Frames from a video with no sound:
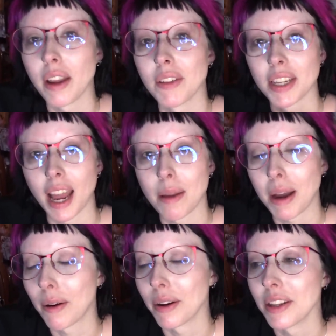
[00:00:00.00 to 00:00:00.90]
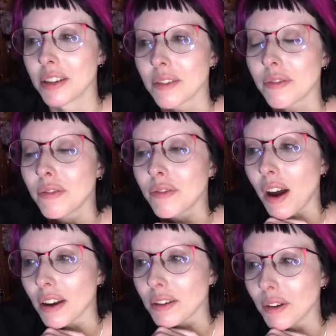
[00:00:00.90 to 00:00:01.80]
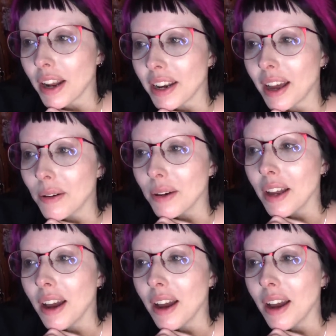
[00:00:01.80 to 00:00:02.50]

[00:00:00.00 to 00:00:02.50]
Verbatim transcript: even came out, and it's fucked right now.